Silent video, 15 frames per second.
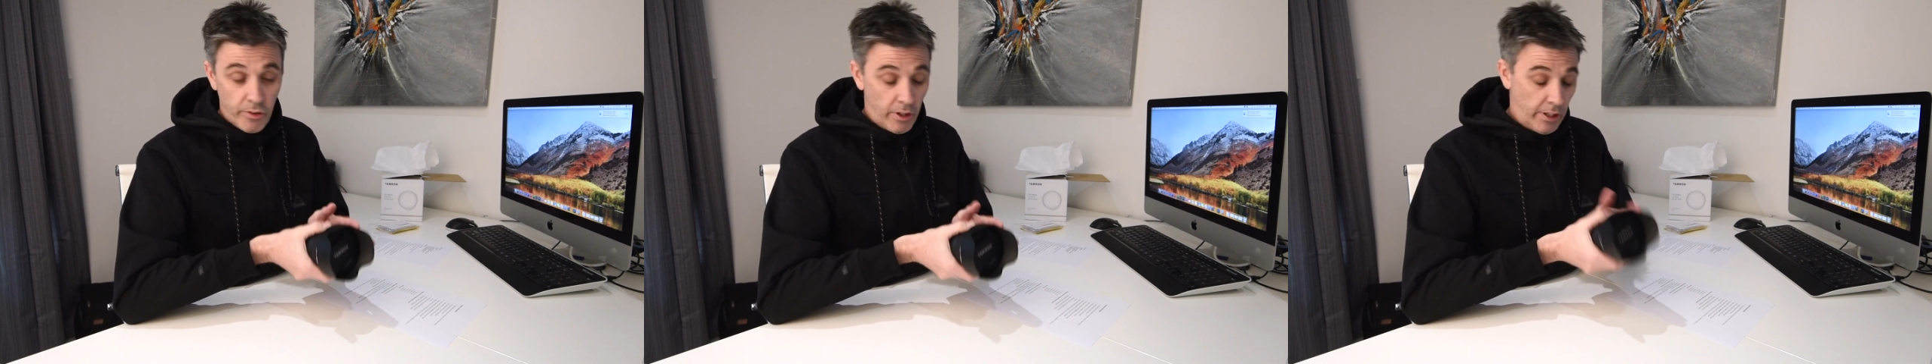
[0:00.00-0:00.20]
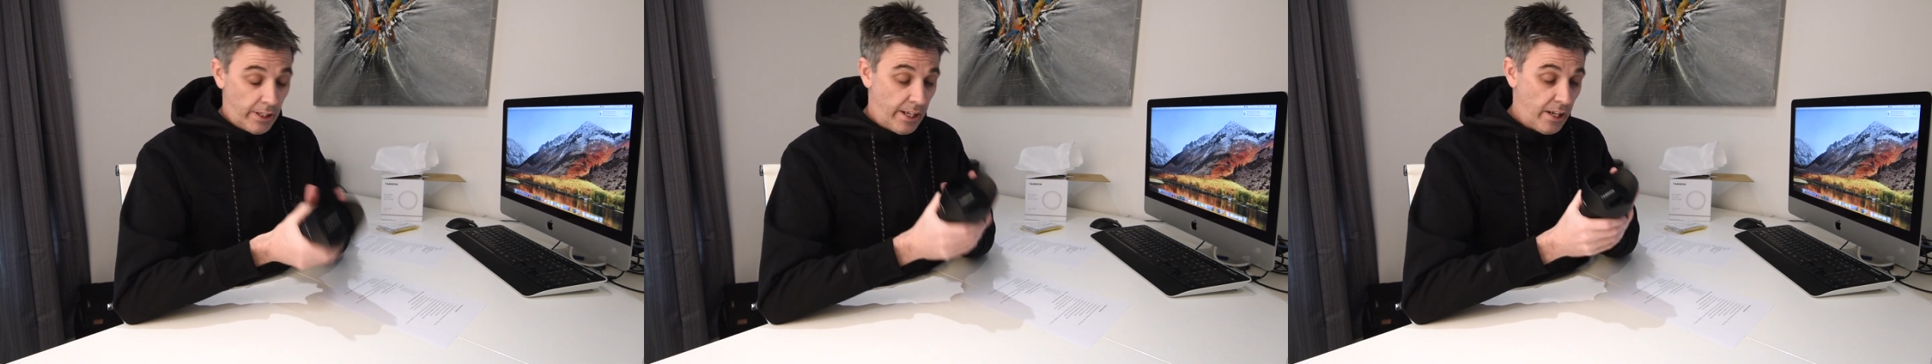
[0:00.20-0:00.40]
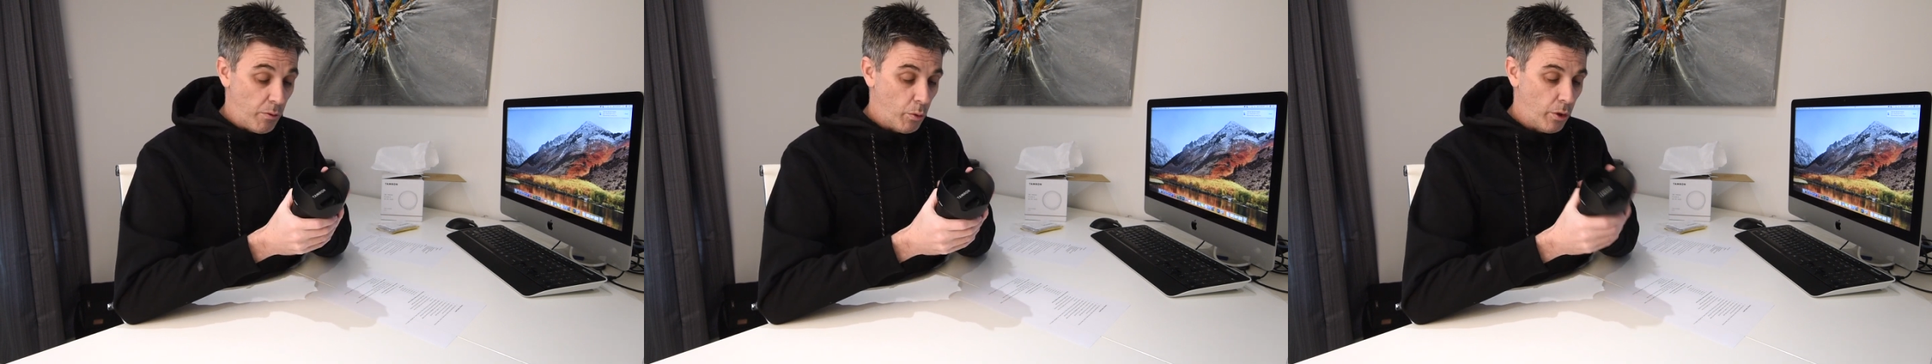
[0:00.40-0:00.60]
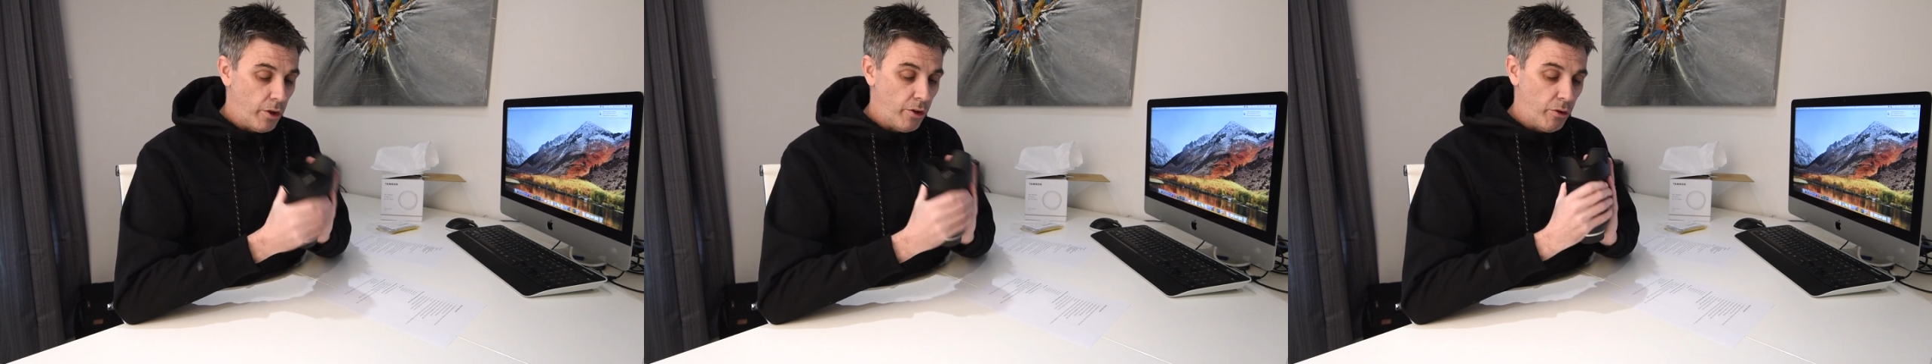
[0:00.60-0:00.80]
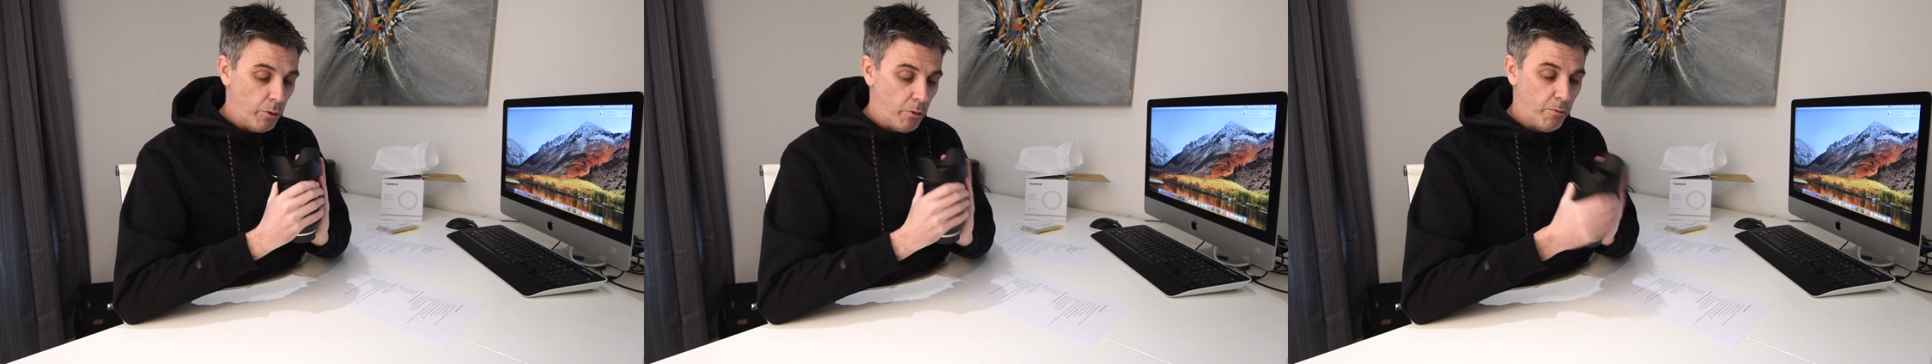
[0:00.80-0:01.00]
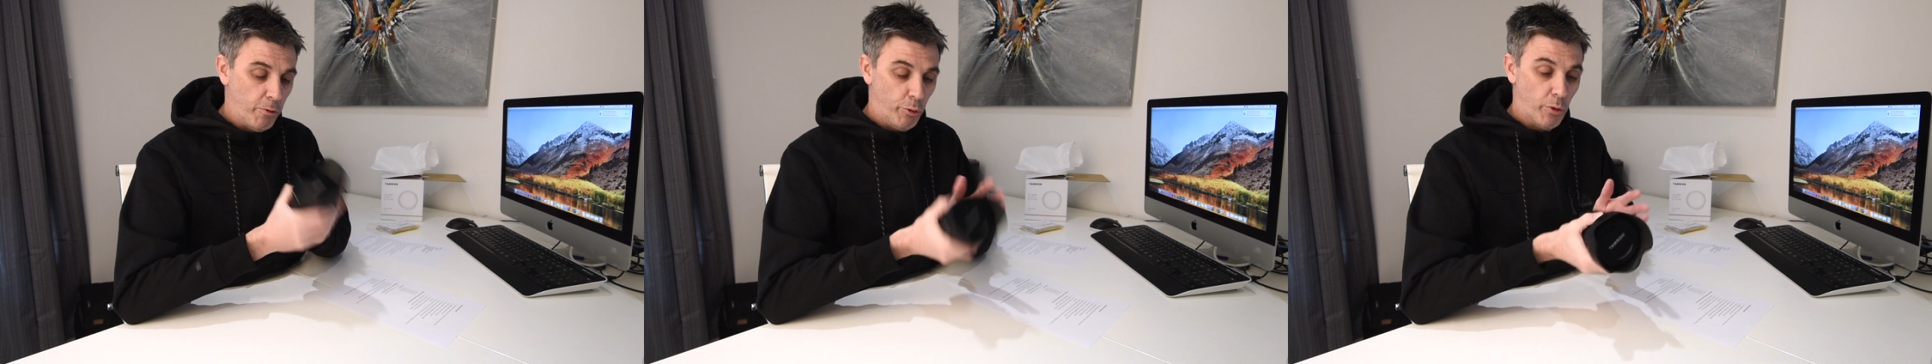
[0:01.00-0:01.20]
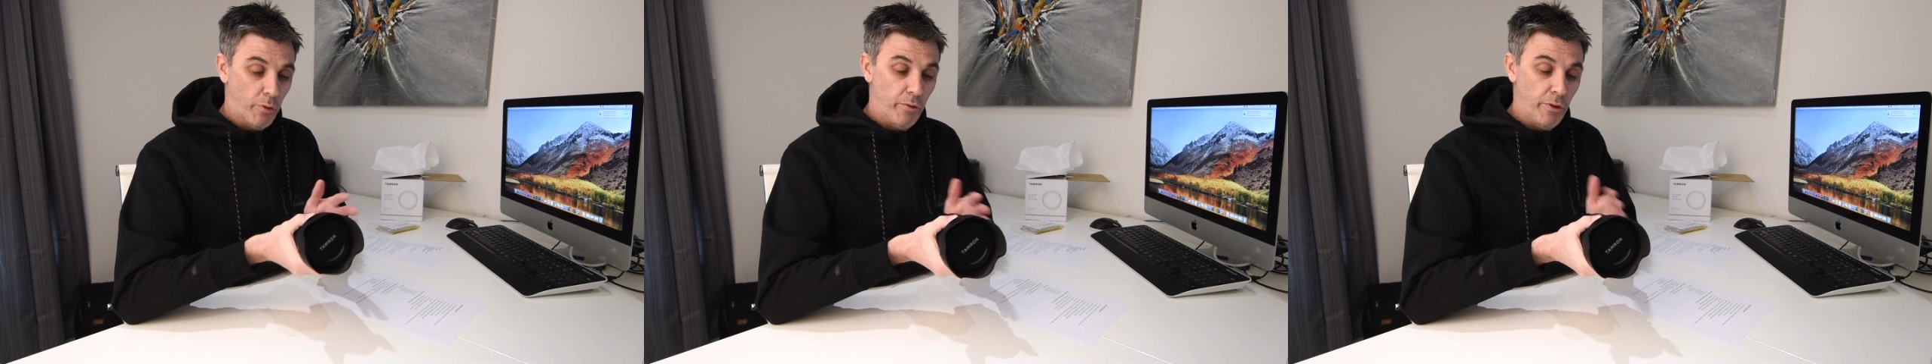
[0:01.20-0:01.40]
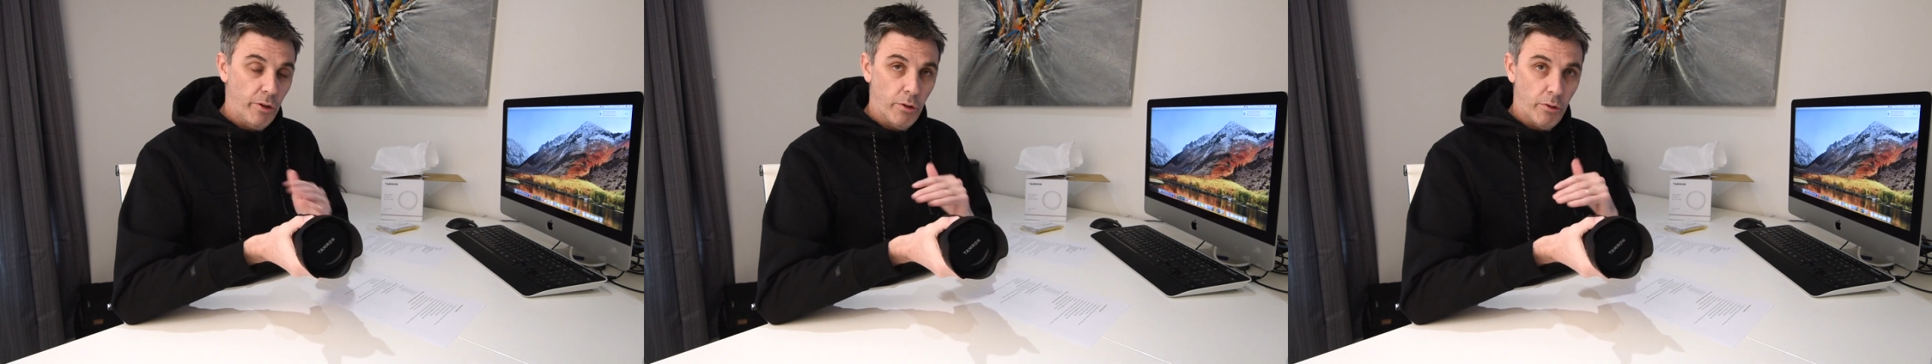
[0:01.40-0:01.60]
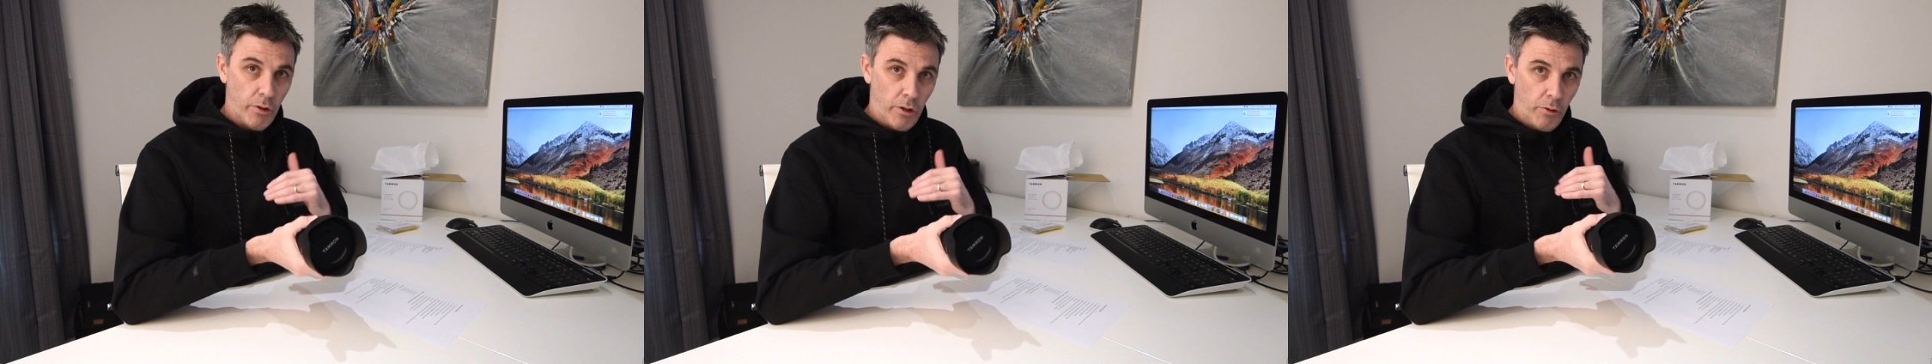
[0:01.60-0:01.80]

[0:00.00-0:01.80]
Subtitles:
So again, when I do a full review,